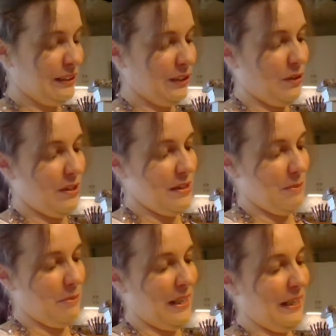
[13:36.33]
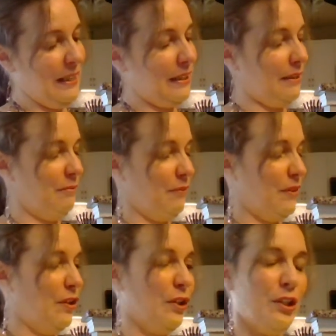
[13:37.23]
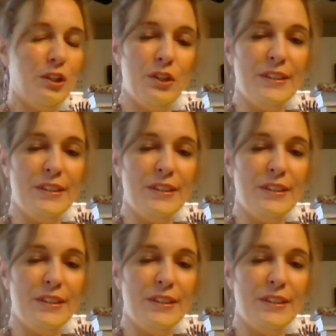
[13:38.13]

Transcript: So on the back, you're going to do